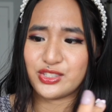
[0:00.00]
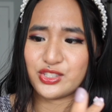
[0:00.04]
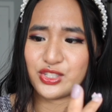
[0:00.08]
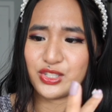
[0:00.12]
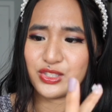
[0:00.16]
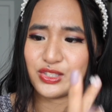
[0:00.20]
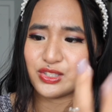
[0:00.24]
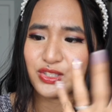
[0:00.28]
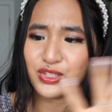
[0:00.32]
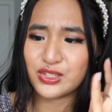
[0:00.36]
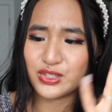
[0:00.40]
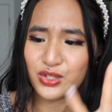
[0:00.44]
is
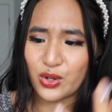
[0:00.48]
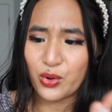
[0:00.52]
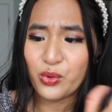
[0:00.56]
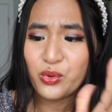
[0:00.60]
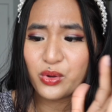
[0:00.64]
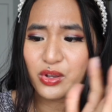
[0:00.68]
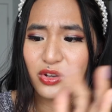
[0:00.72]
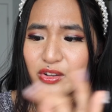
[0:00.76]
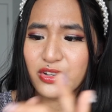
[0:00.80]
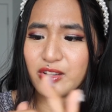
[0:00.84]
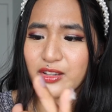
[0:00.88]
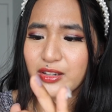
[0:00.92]
just so
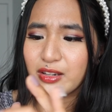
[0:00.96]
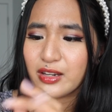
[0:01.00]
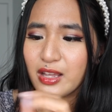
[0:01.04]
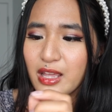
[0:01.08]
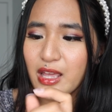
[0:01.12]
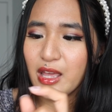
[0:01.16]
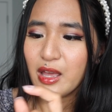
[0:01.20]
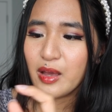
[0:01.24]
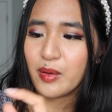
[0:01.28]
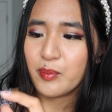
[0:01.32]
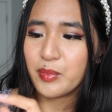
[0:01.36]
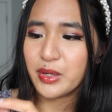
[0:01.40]
good,
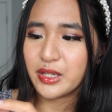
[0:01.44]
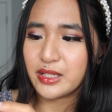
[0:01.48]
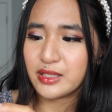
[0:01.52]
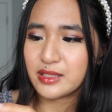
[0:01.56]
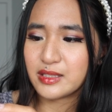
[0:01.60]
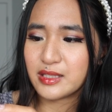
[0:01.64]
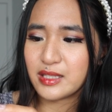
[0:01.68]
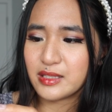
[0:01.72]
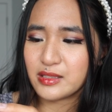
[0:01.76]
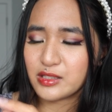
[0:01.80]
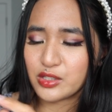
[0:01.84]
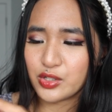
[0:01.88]
but
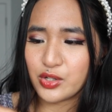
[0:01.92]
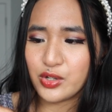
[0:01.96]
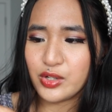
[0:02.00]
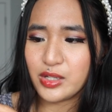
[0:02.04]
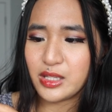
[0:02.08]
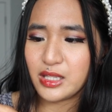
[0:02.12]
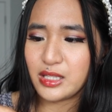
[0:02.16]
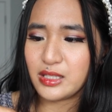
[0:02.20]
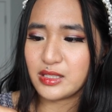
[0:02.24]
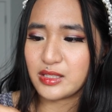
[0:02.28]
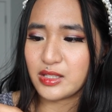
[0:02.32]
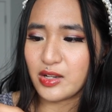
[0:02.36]
it says
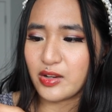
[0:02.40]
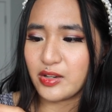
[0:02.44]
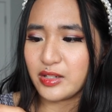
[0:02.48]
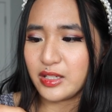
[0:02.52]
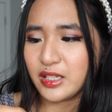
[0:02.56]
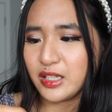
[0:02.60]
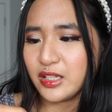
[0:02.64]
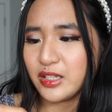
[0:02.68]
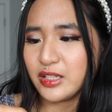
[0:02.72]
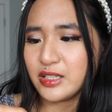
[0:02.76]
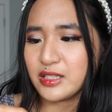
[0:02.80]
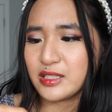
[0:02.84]
cookies on
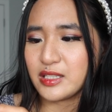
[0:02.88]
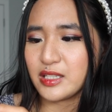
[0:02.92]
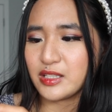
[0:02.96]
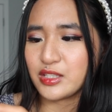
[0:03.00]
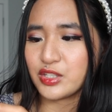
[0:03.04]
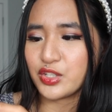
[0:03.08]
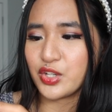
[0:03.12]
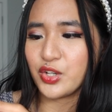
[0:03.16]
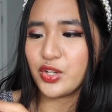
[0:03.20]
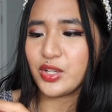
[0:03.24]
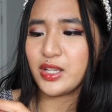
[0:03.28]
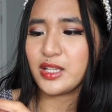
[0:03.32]
here, and it
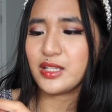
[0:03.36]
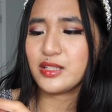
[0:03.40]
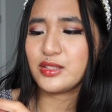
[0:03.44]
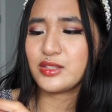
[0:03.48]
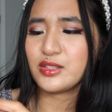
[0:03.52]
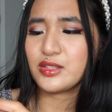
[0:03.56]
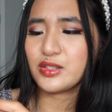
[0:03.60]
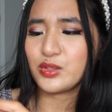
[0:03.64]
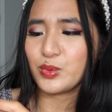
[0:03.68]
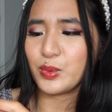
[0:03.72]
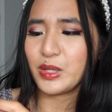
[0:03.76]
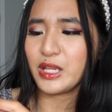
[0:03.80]
says cookies
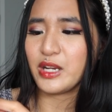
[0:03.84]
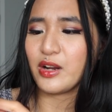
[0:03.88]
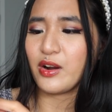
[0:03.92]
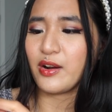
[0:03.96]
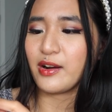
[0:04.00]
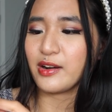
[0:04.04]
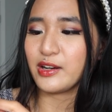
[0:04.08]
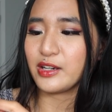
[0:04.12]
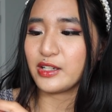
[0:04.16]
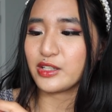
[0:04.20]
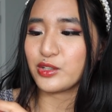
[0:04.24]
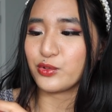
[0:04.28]

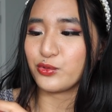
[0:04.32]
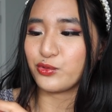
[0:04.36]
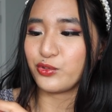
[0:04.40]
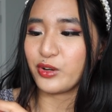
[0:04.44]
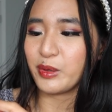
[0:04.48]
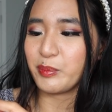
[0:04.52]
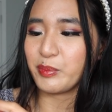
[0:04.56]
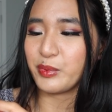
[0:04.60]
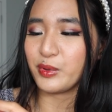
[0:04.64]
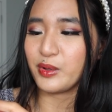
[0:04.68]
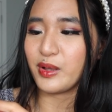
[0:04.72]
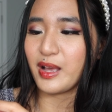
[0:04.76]
sweetheart
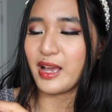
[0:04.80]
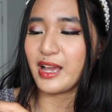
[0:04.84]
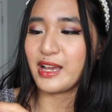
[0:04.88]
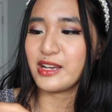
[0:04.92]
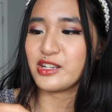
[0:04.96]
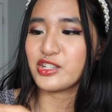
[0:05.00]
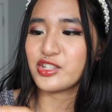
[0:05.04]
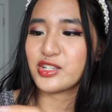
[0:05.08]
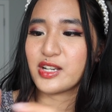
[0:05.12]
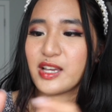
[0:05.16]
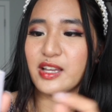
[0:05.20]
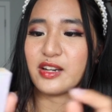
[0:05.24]
ripple
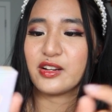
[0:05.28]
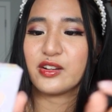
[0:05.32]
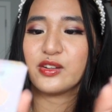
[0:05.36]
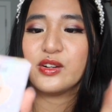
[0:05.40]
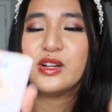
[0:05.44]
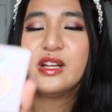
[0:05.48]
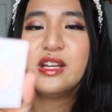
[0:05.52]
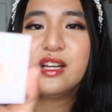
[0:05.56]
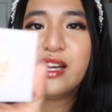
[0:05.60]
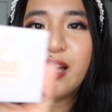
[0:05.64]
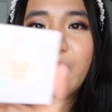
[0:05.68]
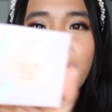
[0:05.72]

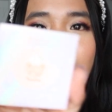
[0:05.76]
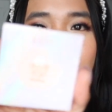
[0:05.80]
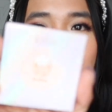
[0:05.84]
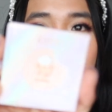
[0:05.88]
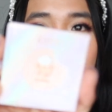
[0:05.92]
eyeshadow. I